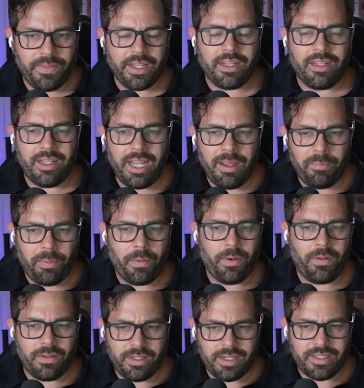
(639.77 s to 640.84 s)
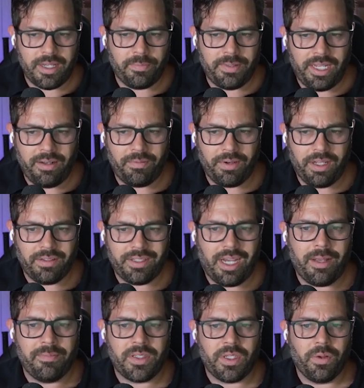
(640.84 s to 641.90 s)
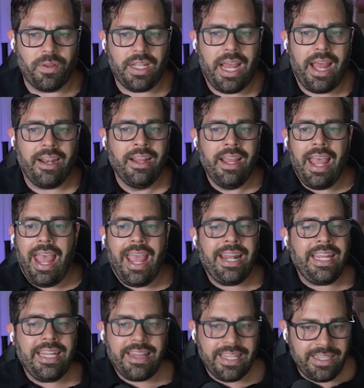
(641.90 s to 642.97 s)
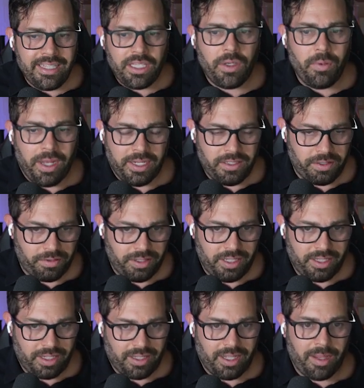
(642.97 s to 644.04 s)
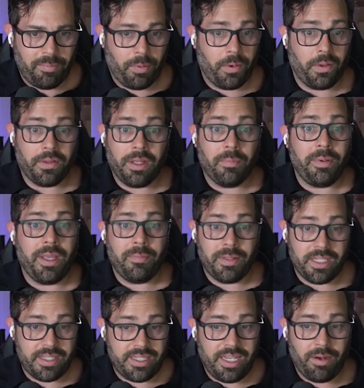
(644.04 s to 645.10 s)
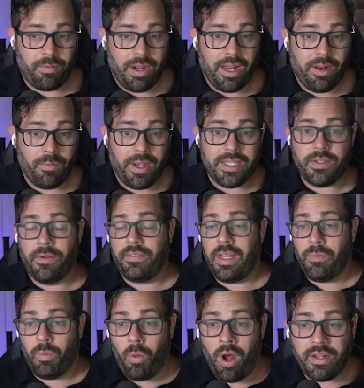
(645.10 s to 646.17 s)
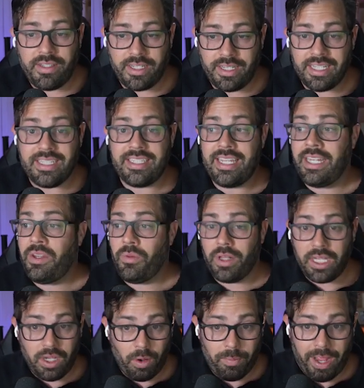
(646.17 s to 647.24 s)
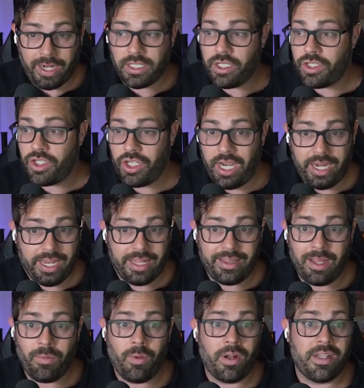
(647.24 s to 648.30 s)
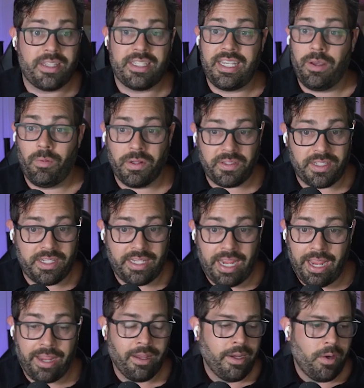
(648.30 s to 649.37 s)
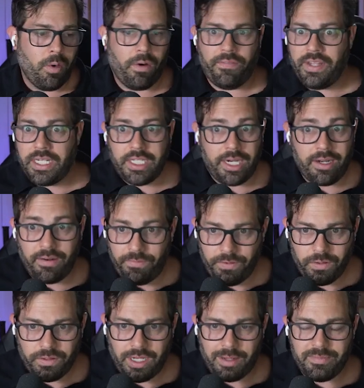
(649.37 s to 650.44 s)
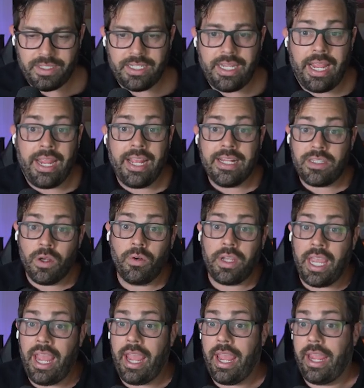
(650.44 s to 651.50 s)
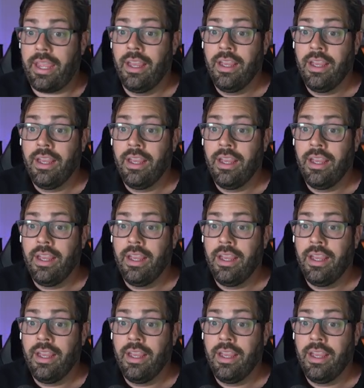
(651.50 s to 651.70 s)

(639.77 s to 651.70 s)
The client portal does update in real time so that anything that you enter into the client portal, they'll be able to see it right away. So if they want to continually go back to check it, they want to see it once a day, or if they check it a few times a day, it's okay.